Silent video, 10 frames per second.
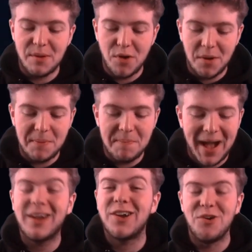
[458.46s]
a proper
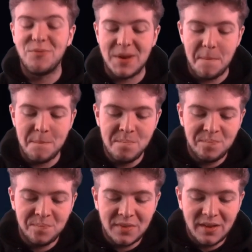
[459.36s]
pack opening.
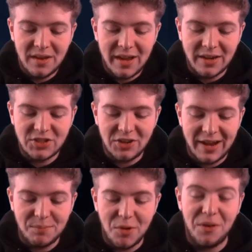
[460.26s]

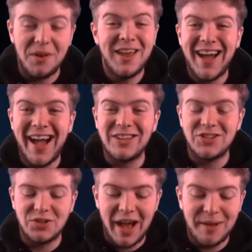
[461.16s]
Excitement.
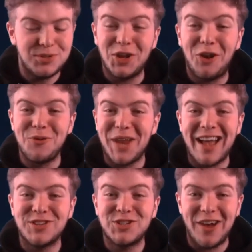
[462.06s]
absolute
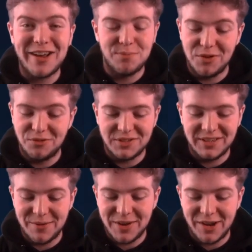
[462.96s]
excitement.
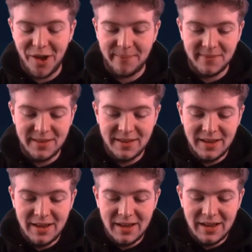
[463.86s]
Here we go.
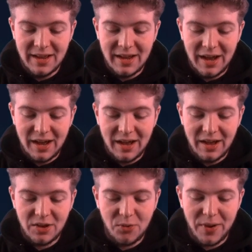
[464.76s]

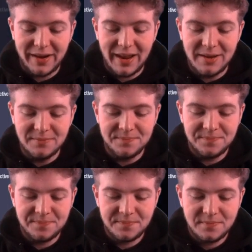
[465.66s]
Quickly.
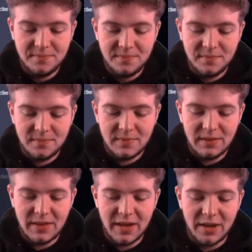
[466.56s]

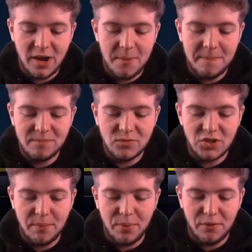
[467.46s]
There you go.
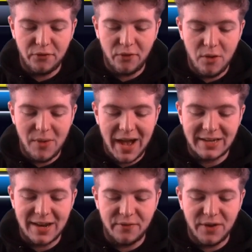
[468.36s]
Jump on through, add
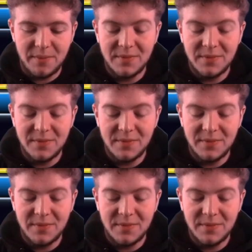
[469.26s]
another.